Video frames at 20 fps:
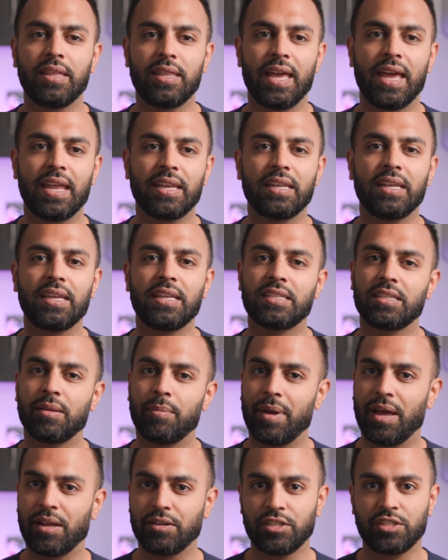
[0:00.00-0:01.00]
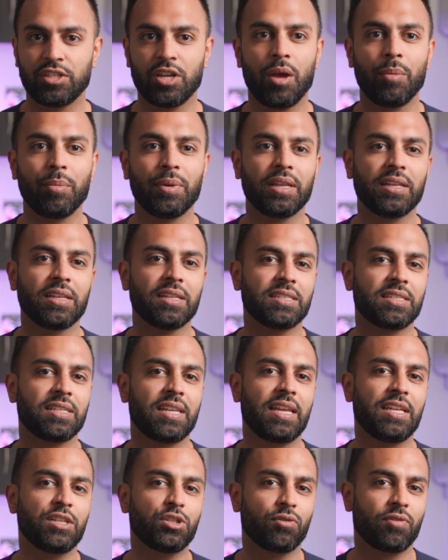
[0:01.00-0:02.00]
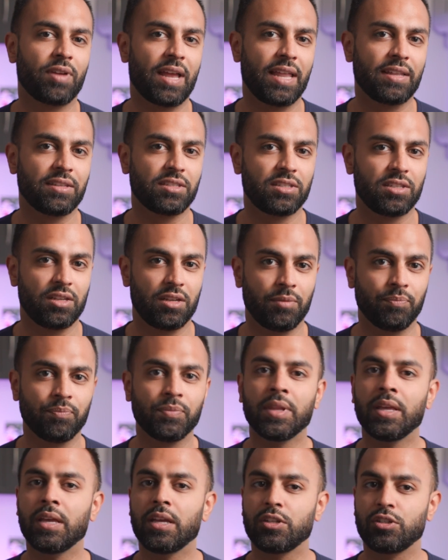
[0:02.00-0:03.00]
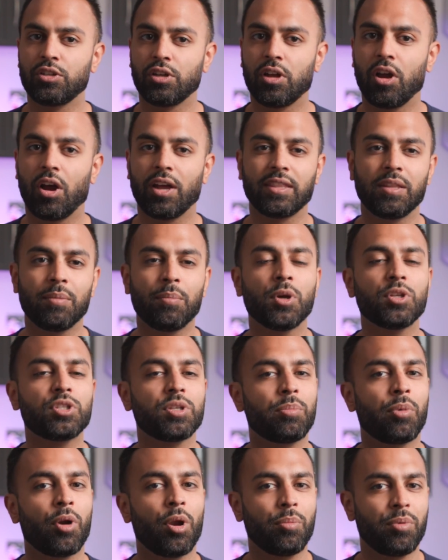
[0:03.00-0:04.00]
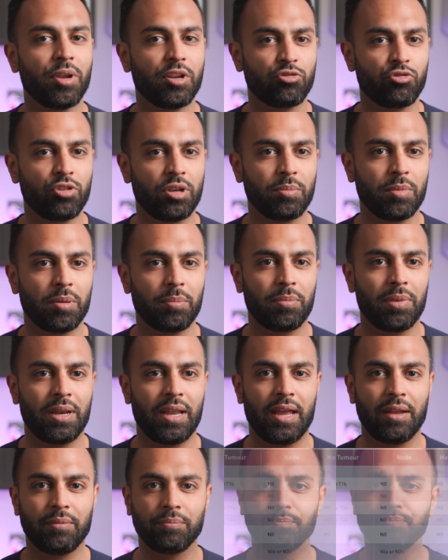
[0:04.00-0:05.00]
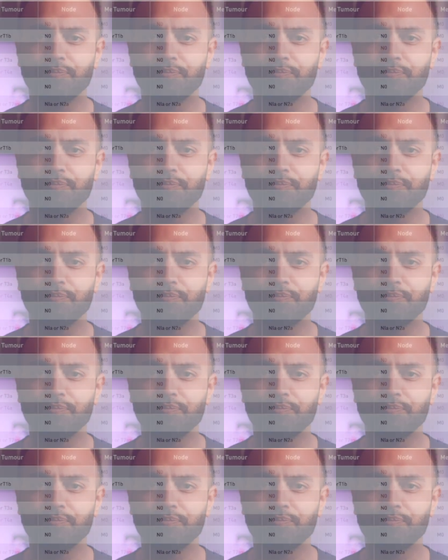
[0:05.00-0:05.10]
then it's about determining the stage of cancer to guide the most appropriate treatment plan.